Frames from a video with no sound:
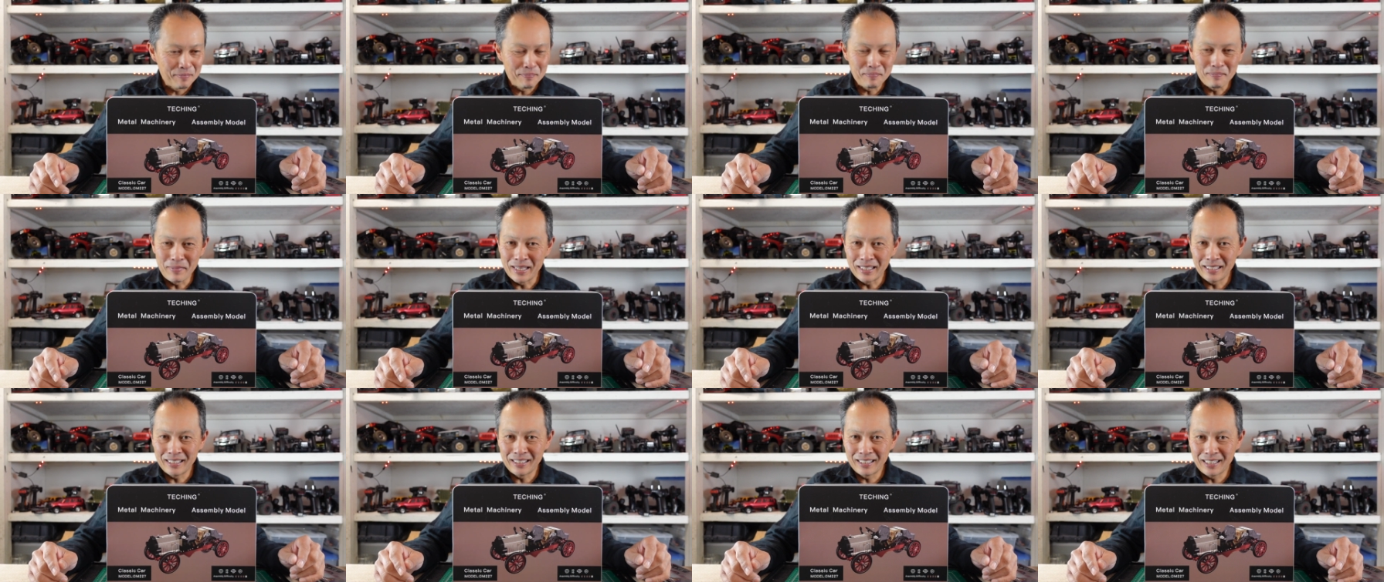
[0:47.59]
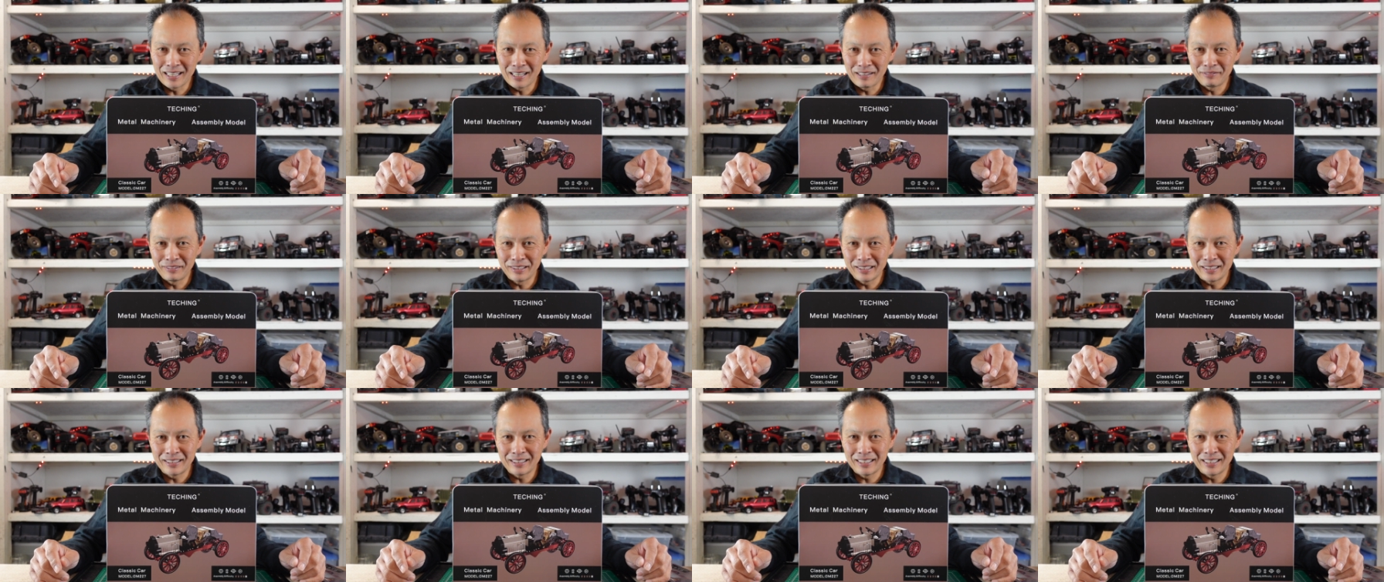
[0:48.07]
making
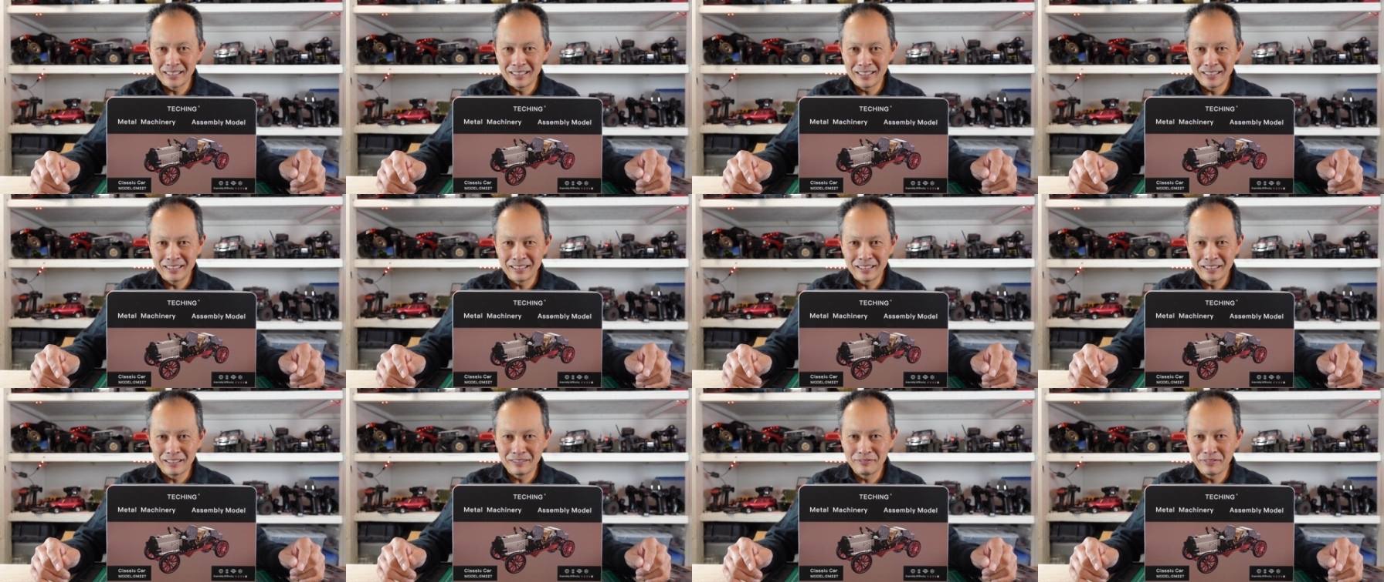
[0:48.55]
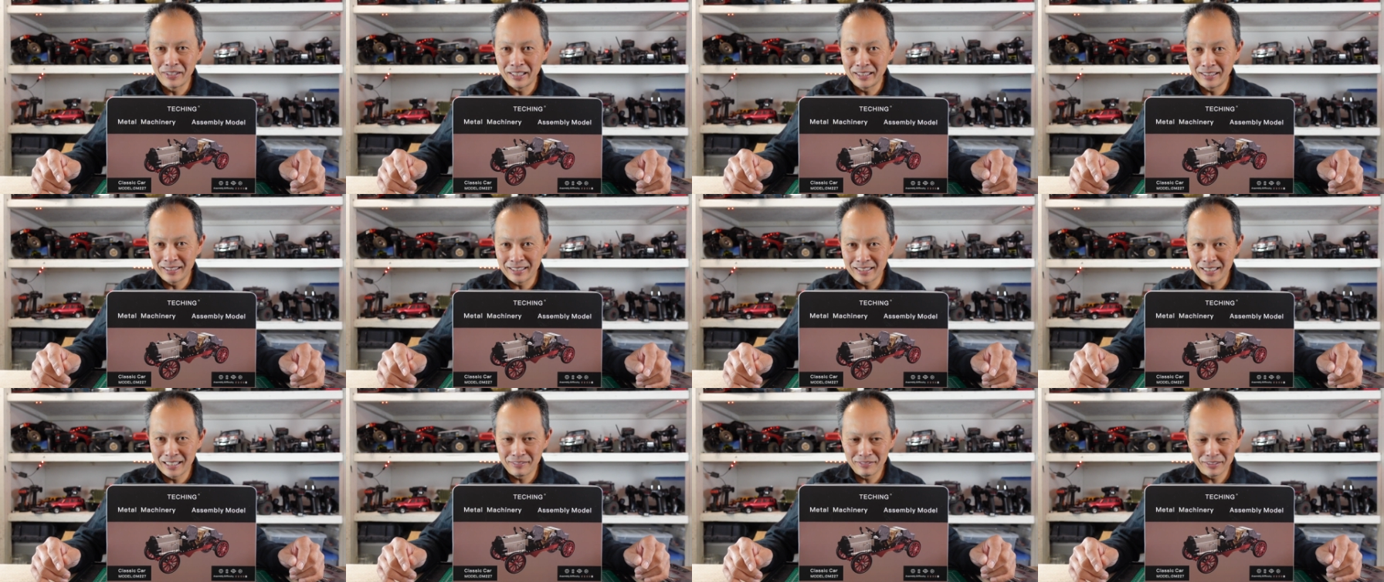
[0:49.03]
everything,
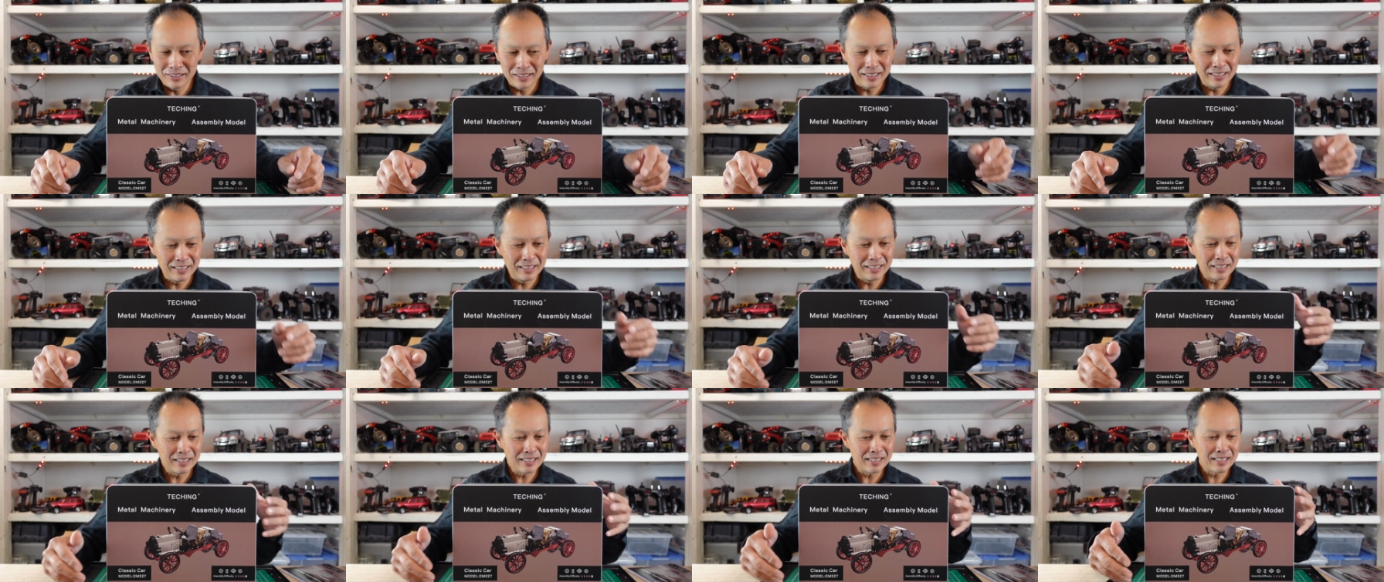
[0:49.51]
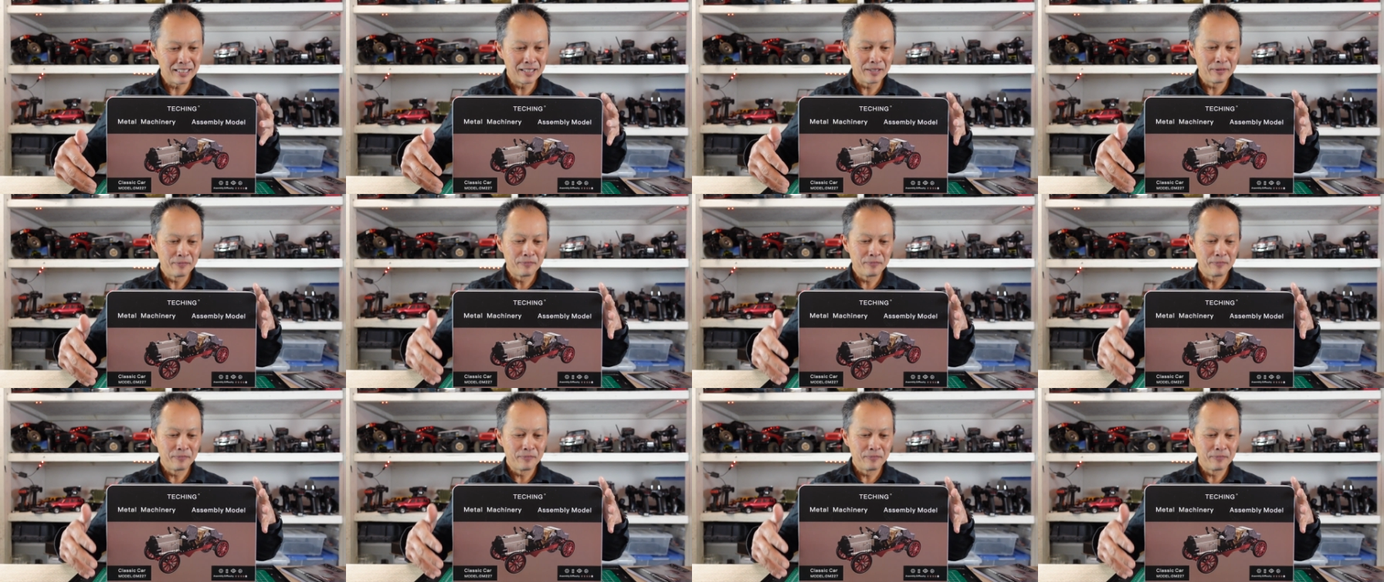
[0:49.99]
inventing everything.